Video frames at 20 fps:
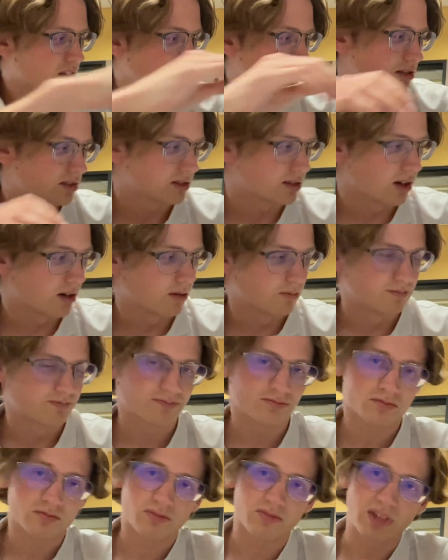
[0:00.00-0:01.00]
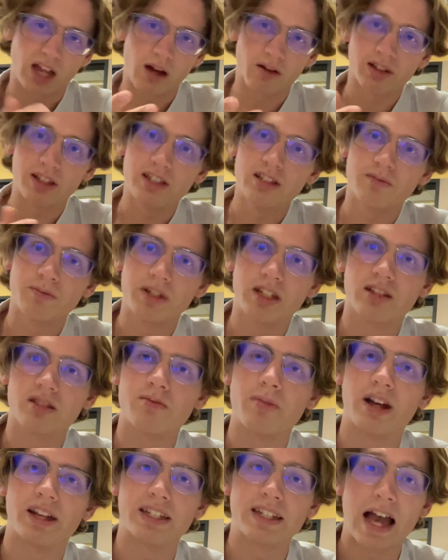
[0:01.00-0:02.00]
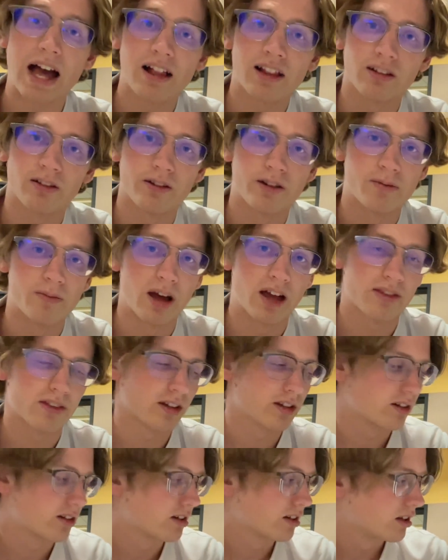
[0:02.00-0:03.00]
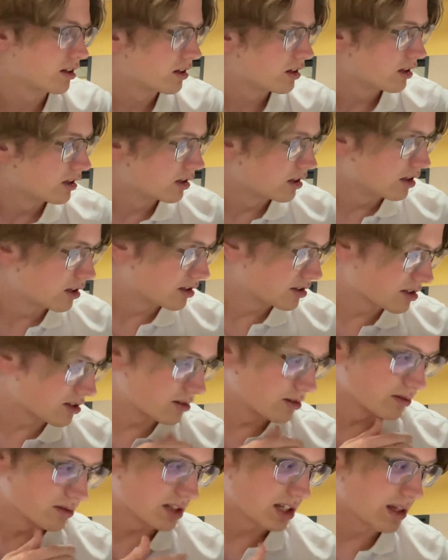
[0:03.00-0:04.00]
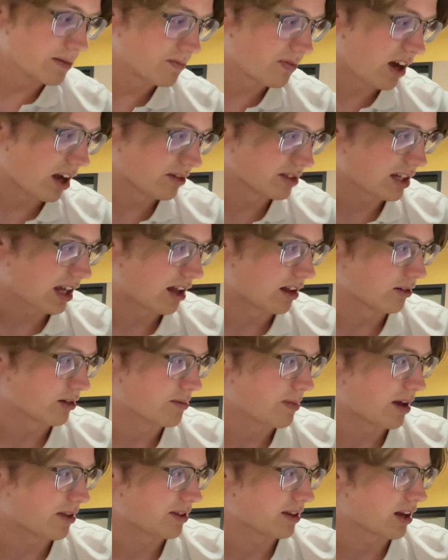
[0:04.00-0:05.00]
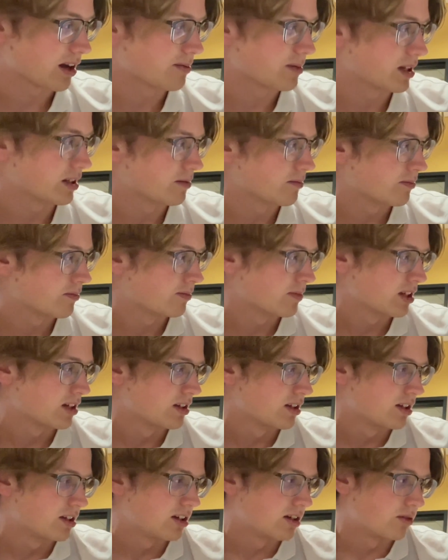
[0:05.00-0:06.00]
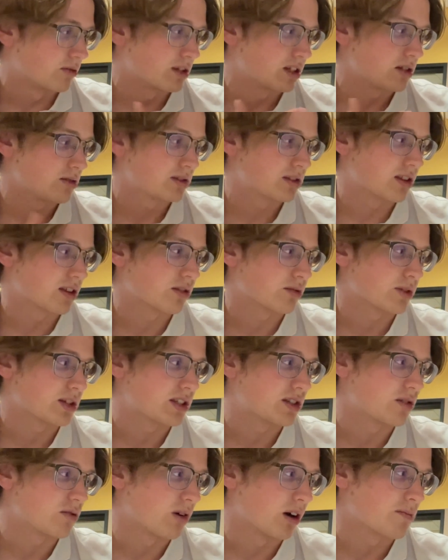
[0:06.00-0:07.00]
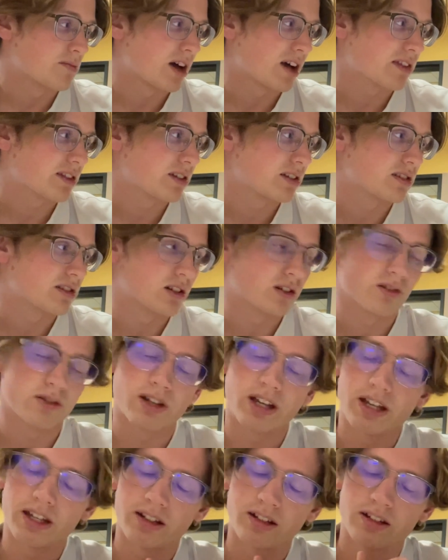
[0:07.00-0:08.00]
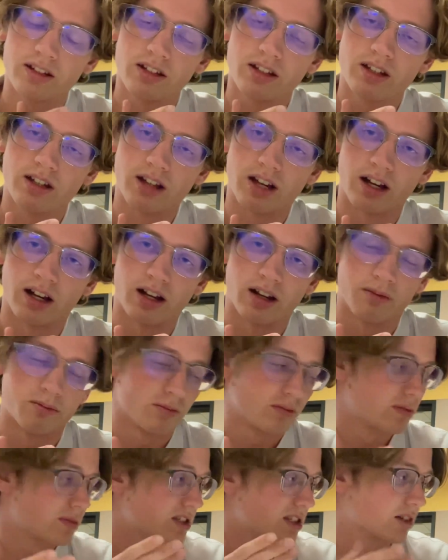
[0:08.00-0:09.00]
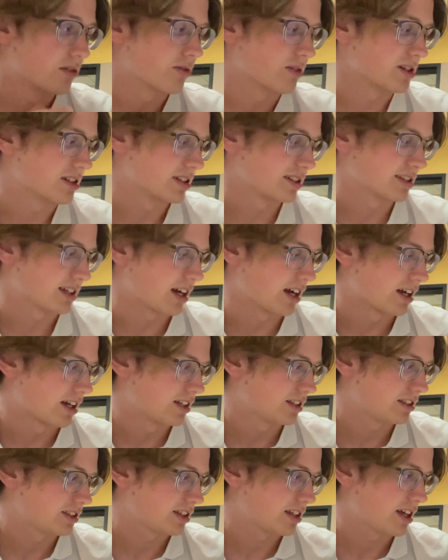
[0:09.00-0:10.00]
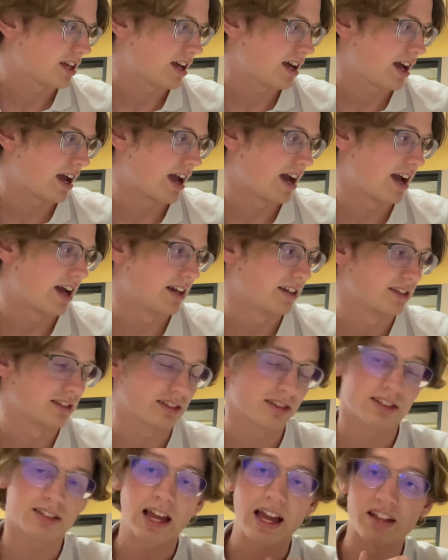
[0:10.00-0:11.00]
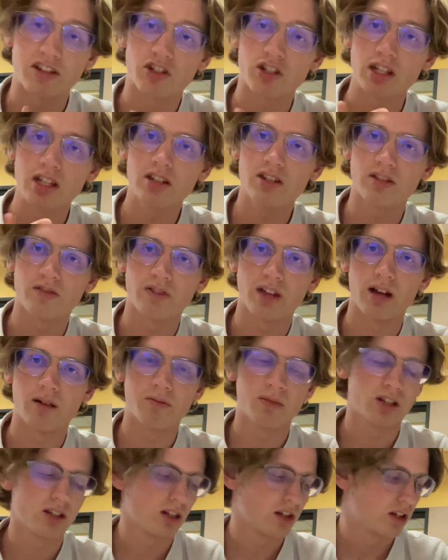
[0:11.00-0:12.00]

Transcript: So that leads me into my gallery method, to Team 5's gallery method. We use the 3-2-1 method to create different designs and sketch each of them.